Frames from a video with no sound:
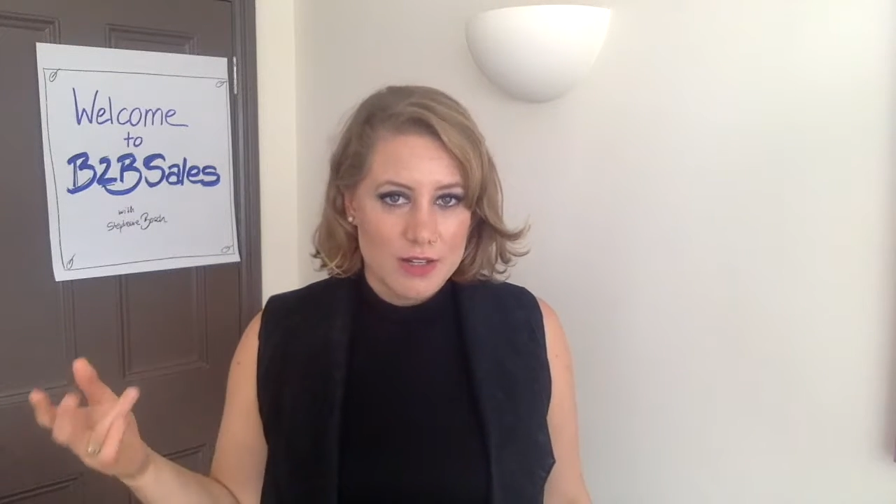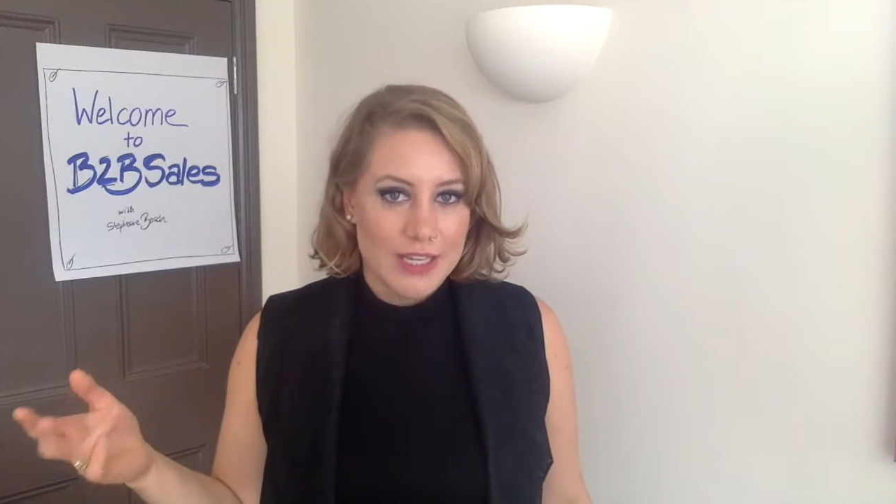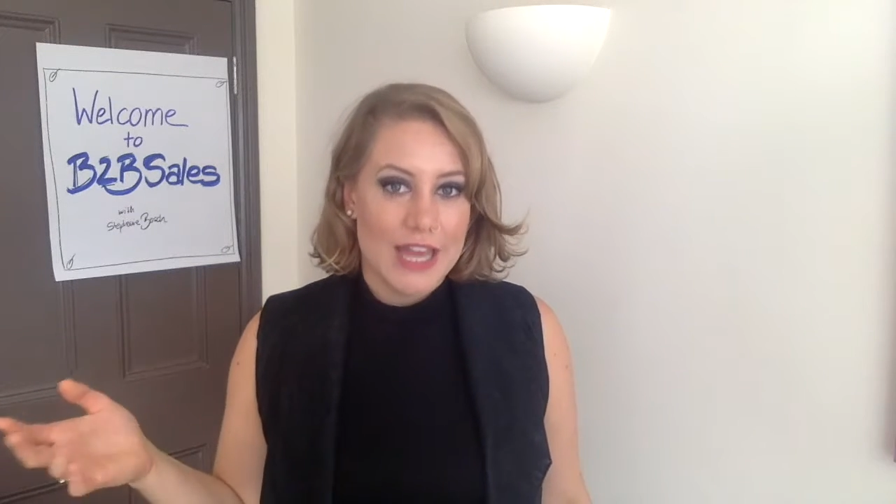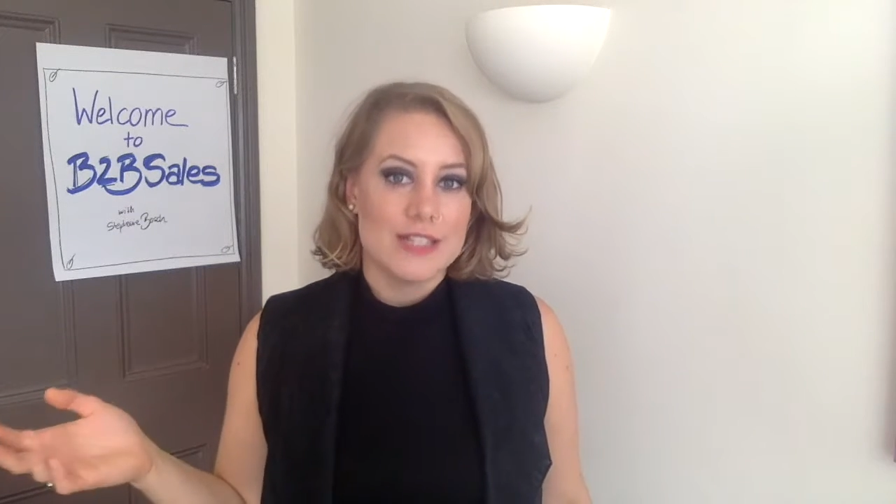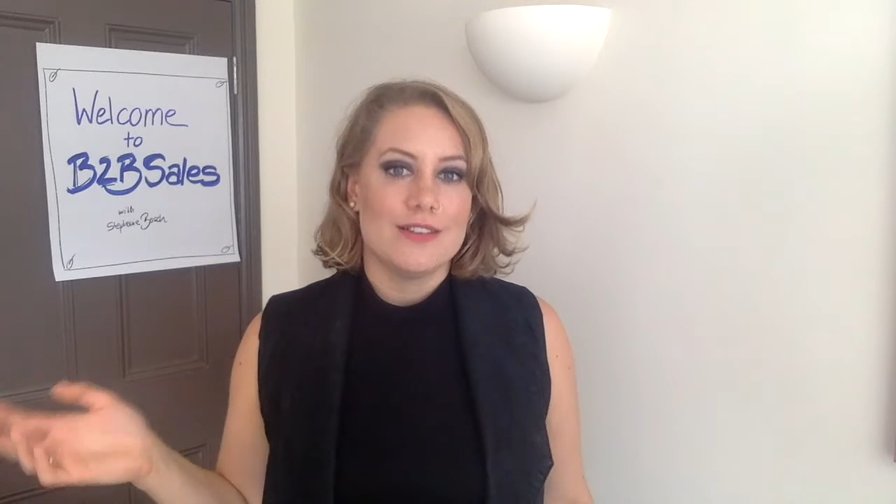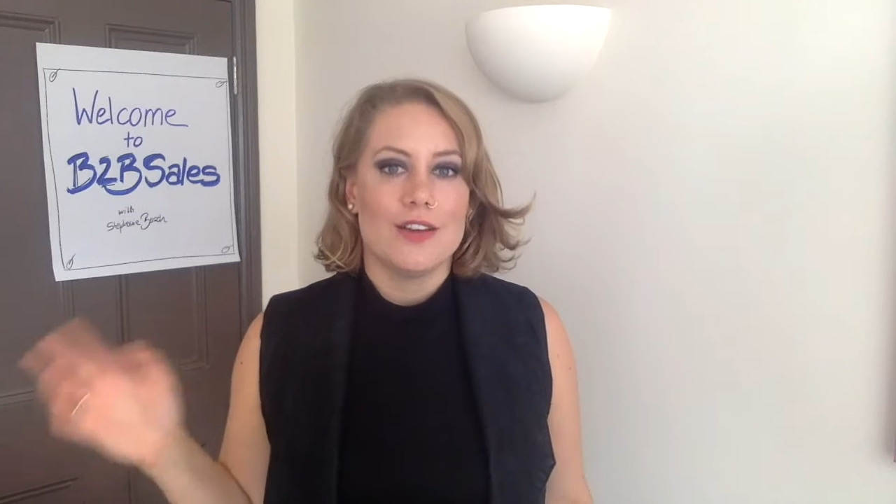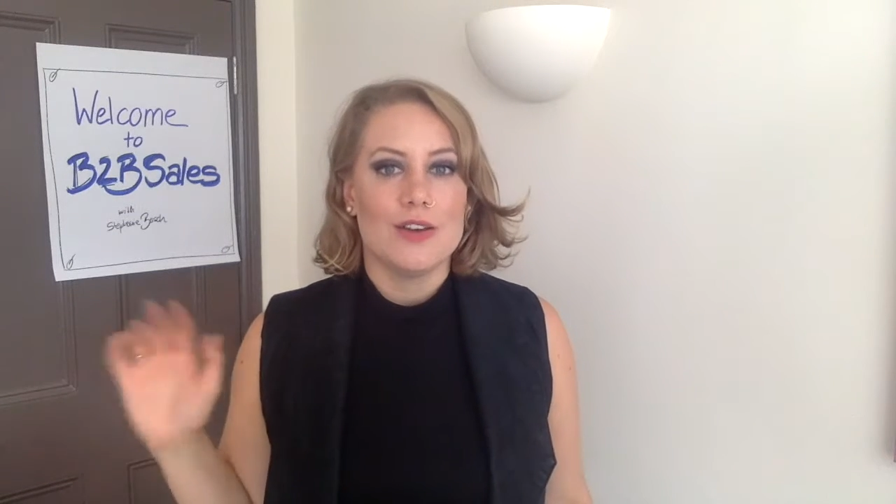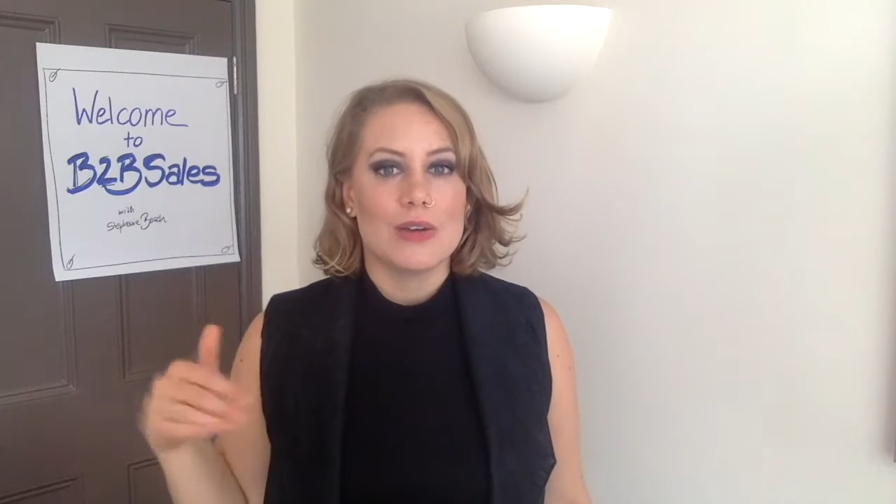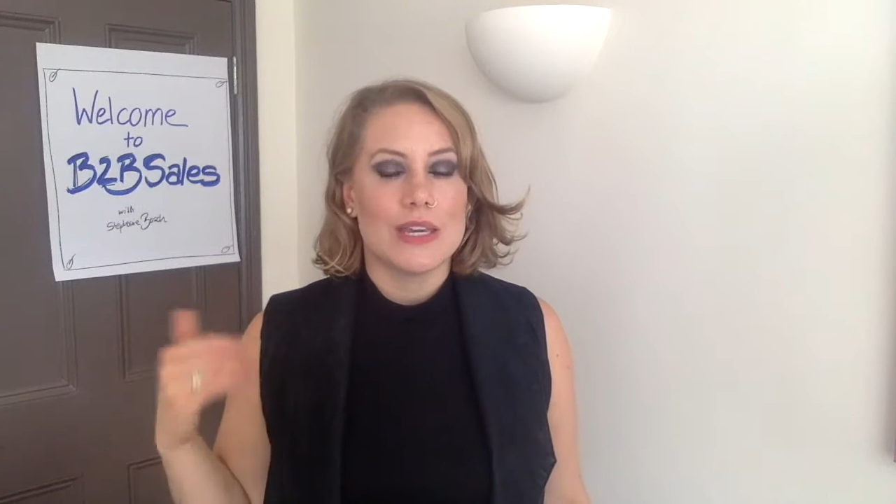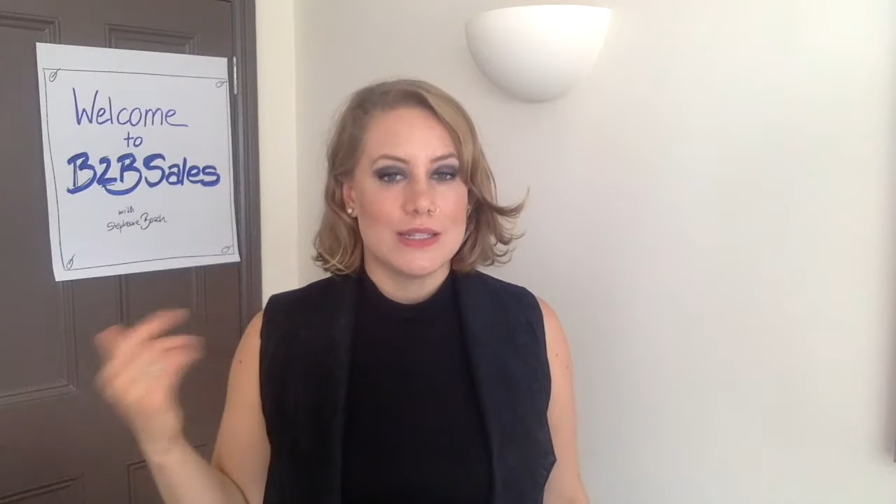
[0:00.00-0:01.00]

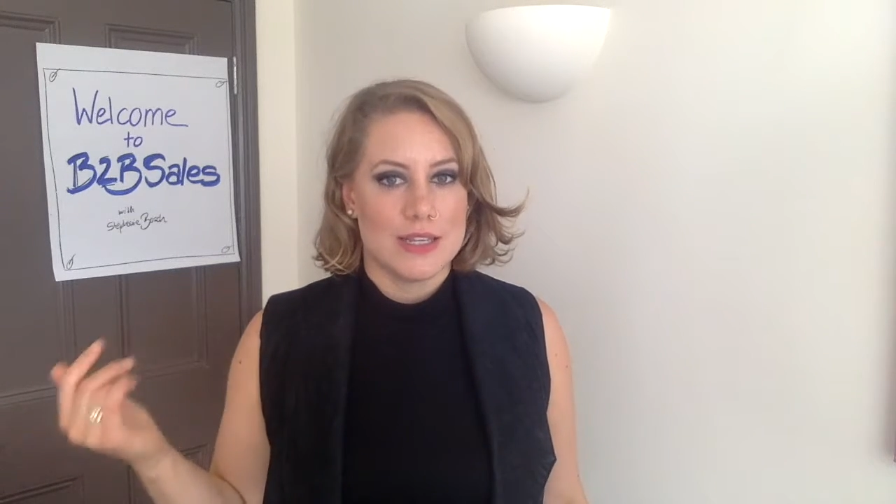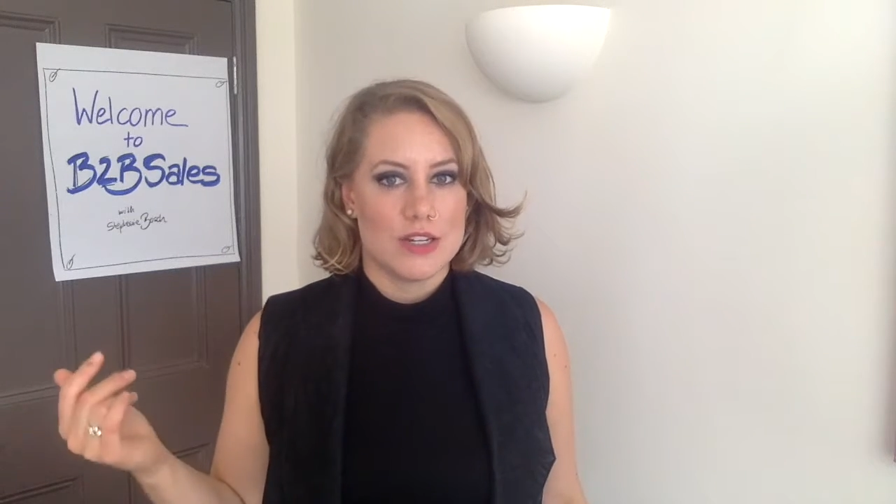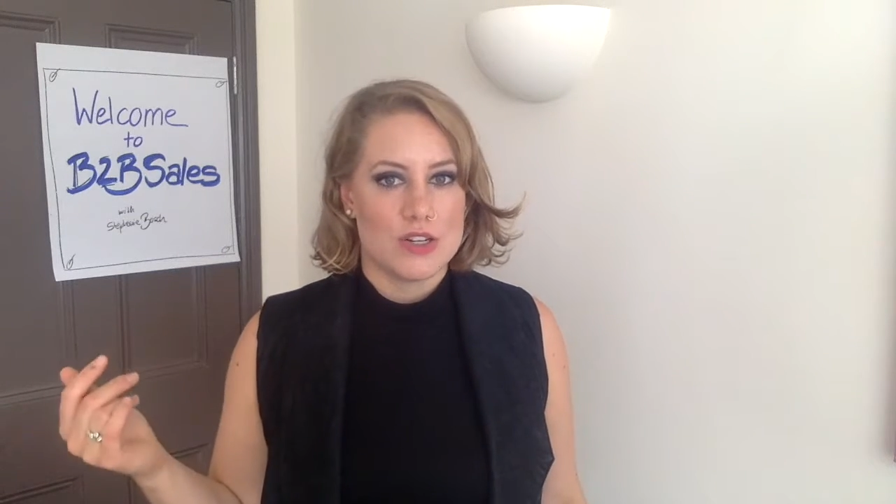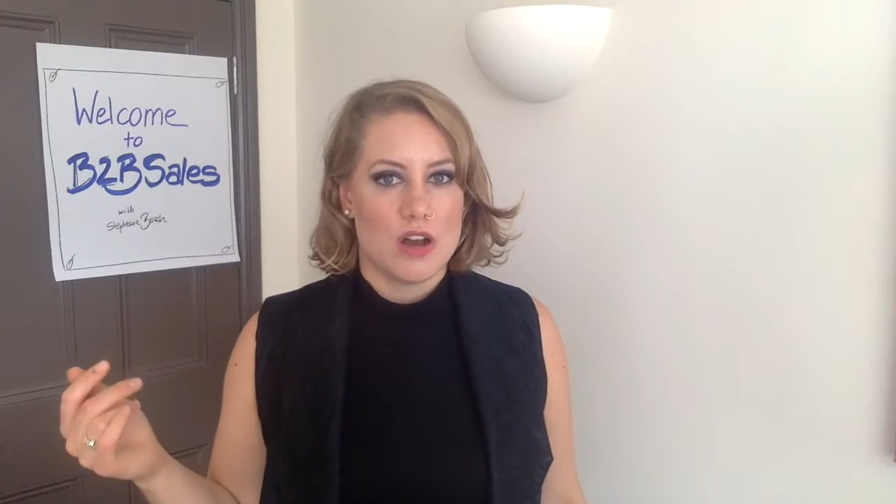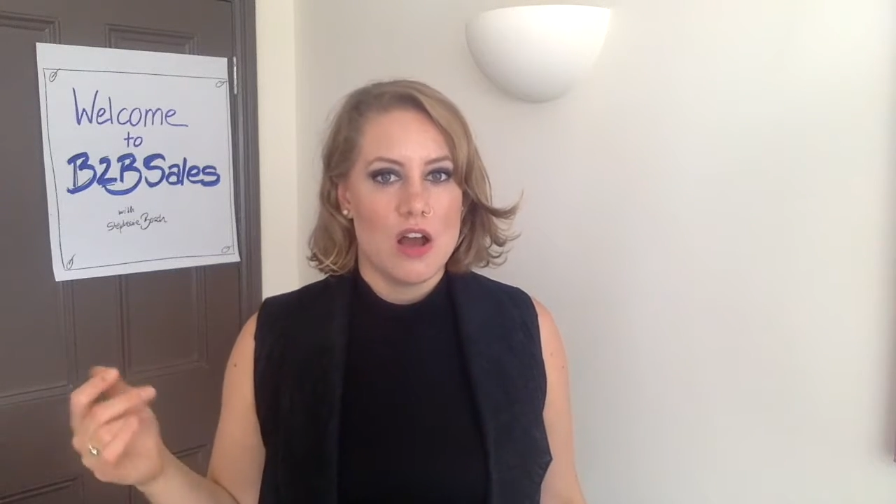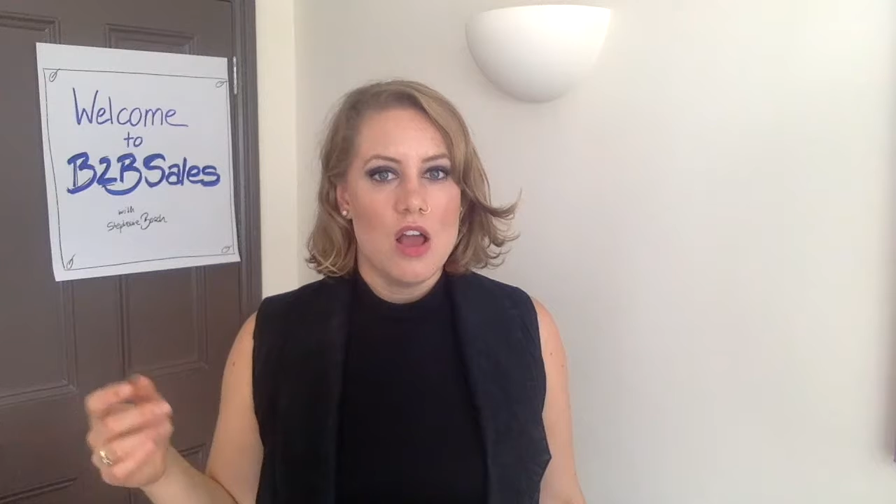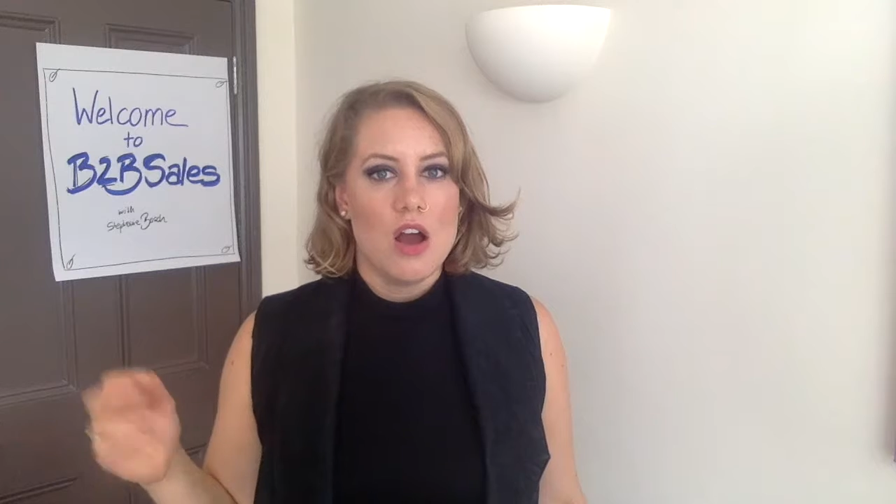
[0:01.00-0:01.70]
catalog, etc.,